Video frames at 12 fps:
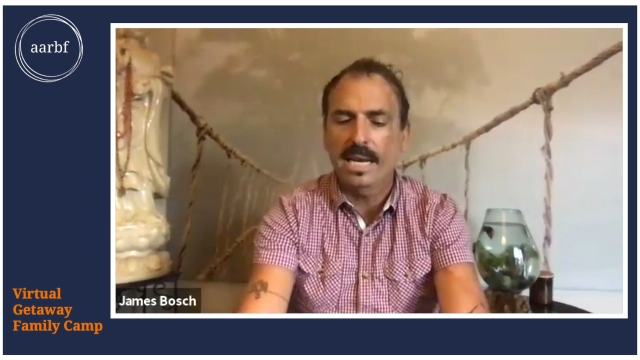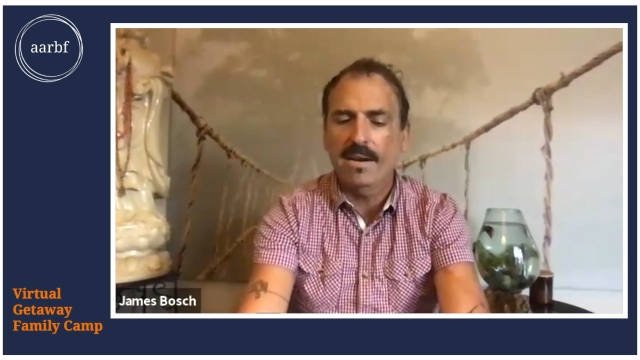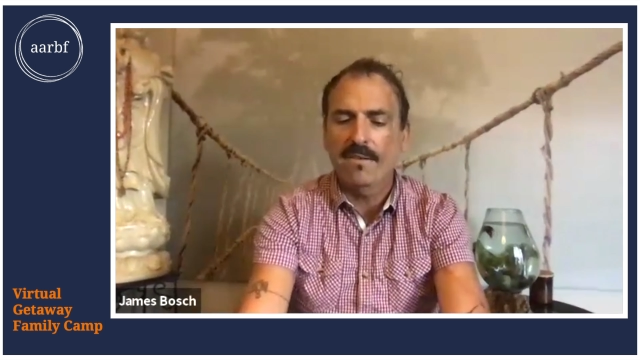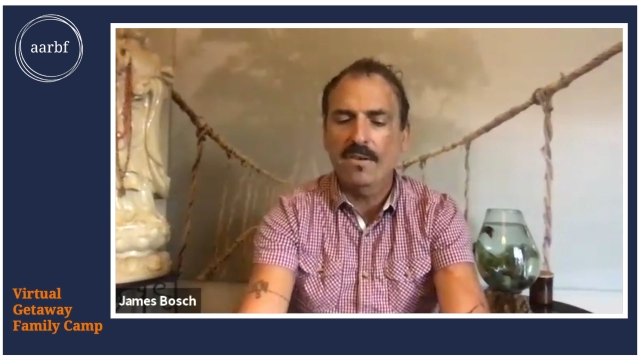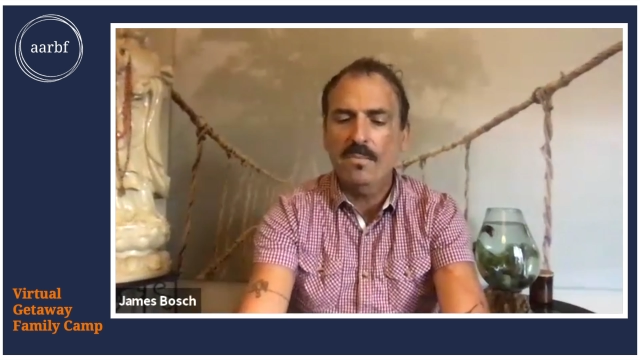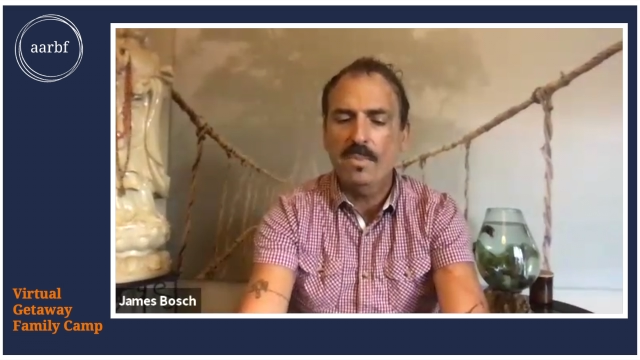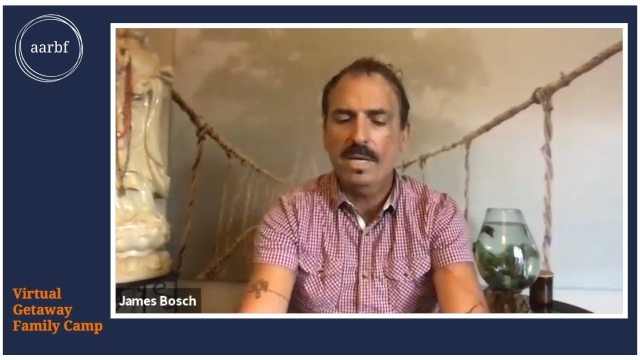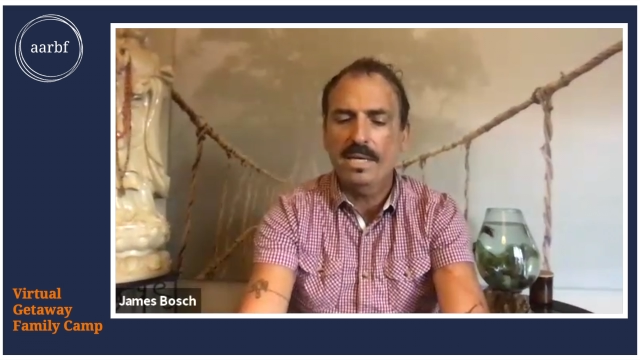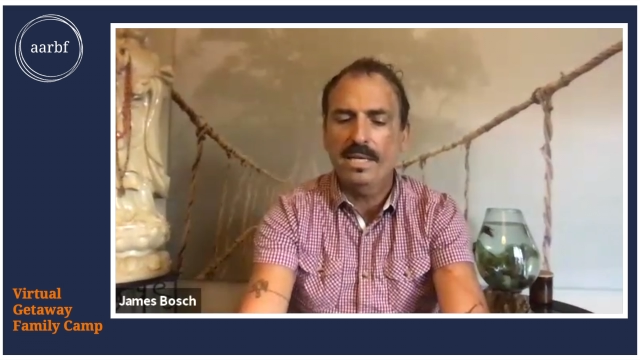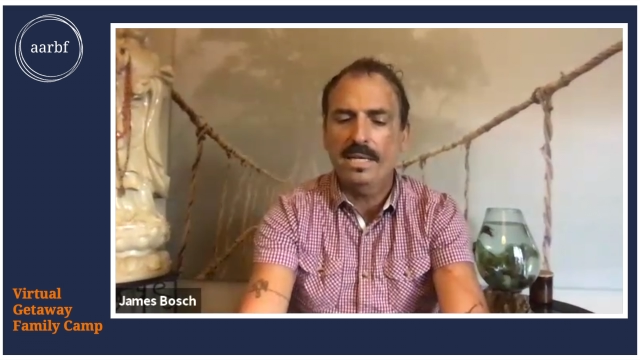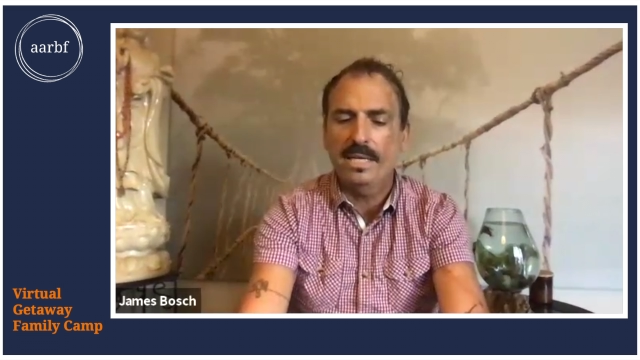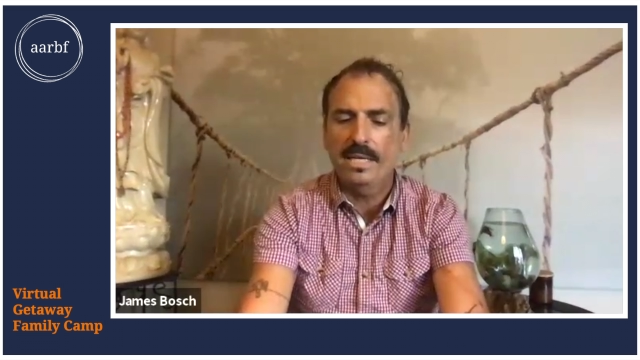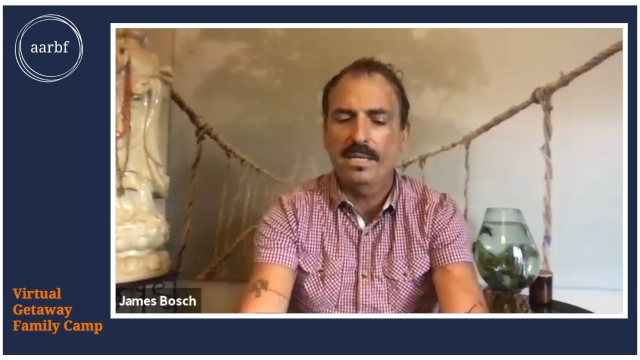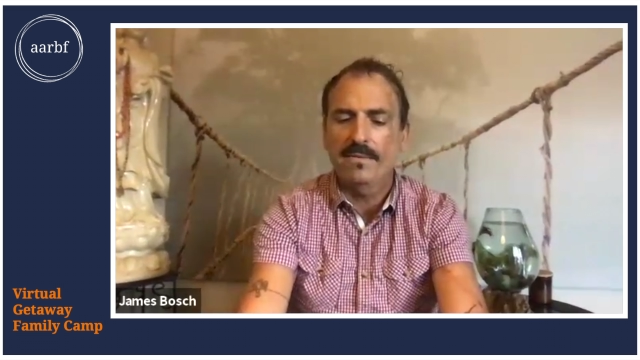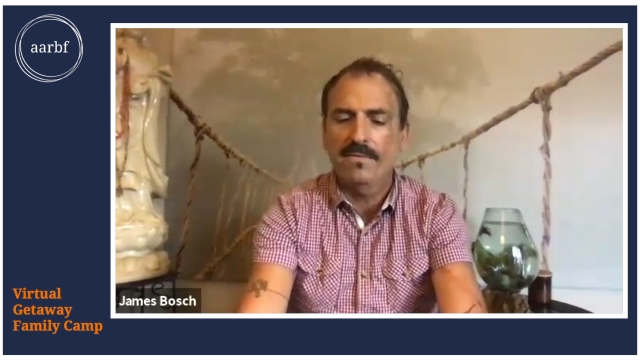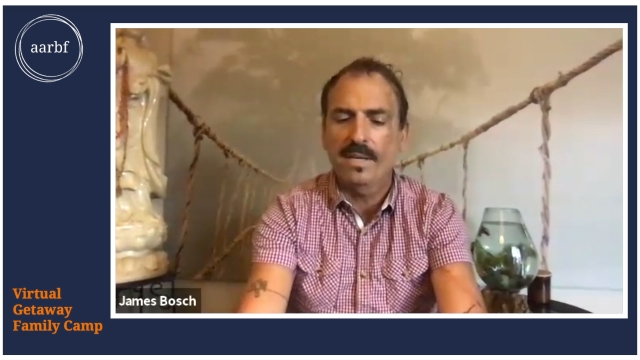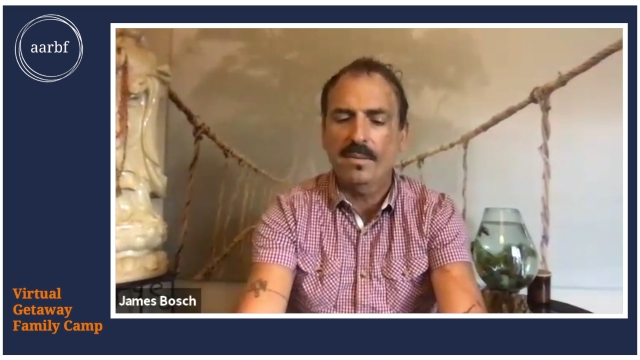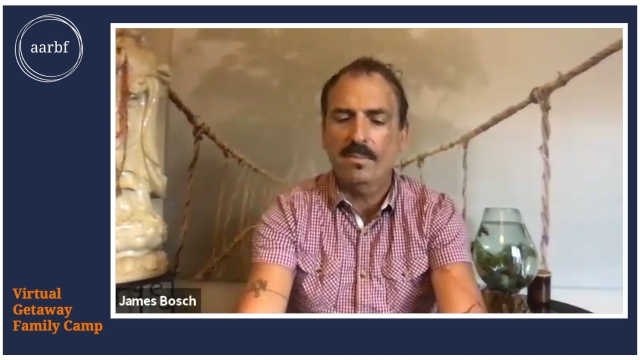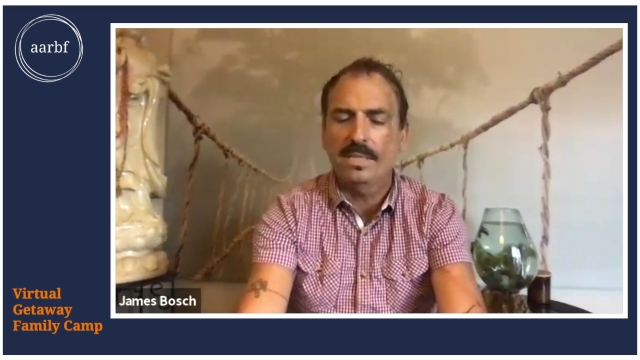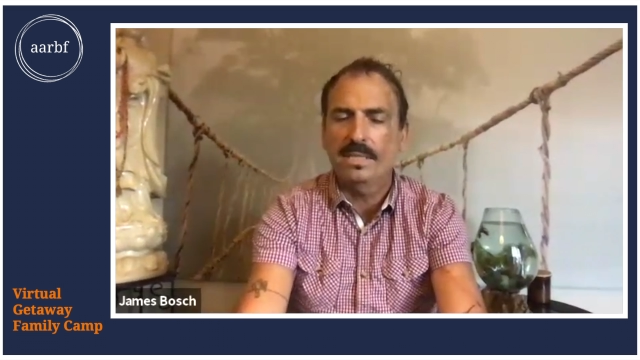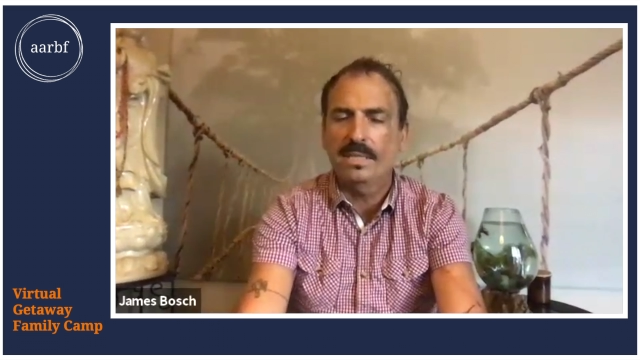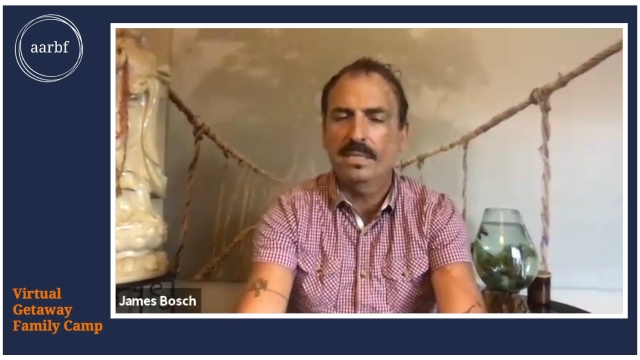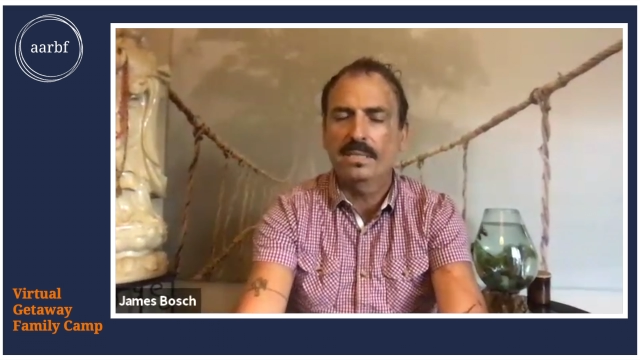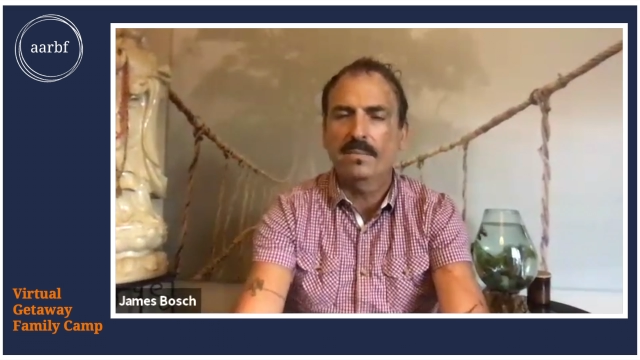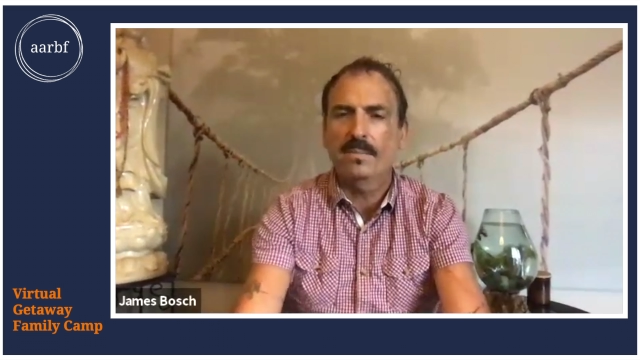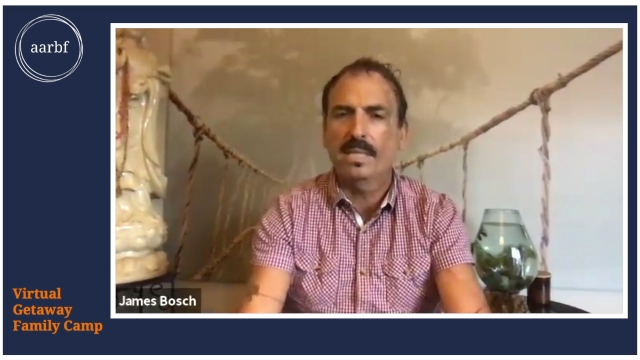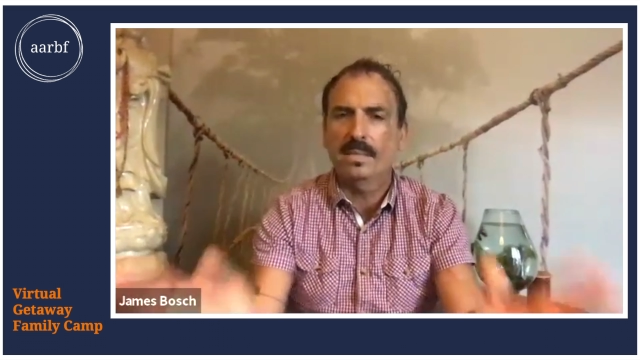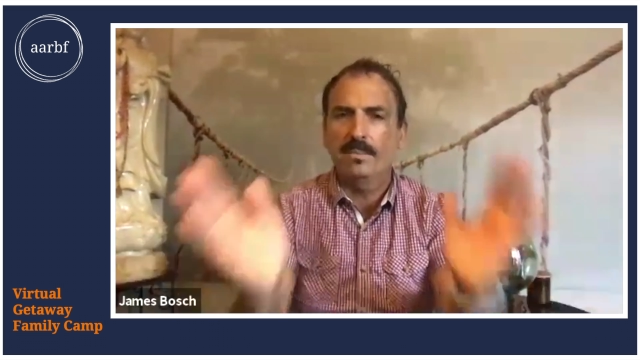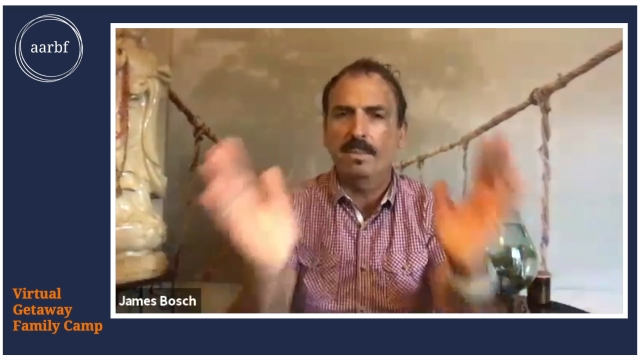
everybody in the family system that's